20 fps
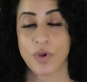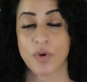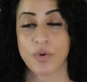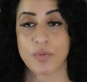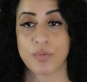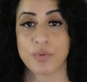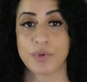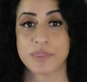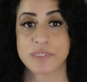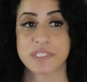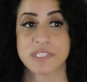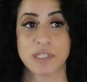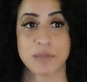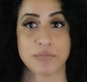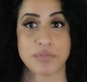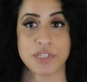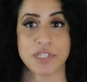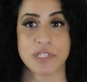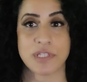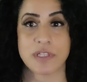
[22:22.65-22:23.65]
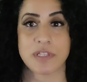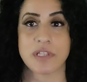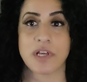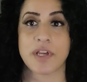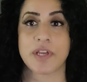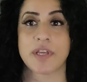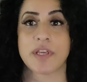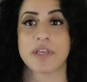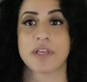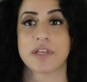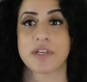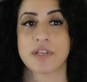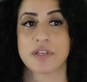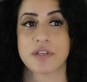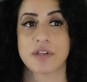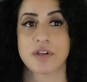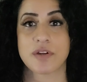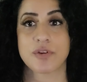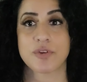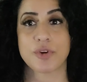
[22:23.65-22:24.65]
with something
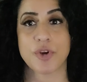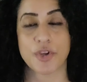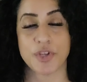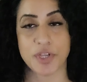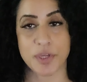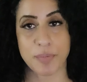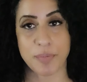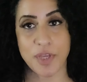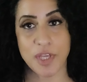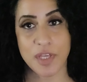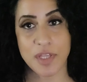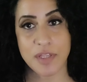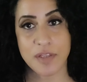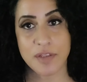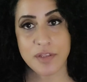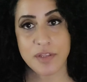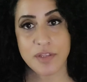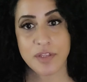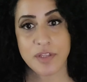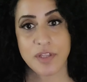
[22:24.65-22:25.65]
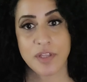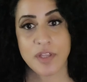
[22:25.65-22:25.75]
like chronic pain,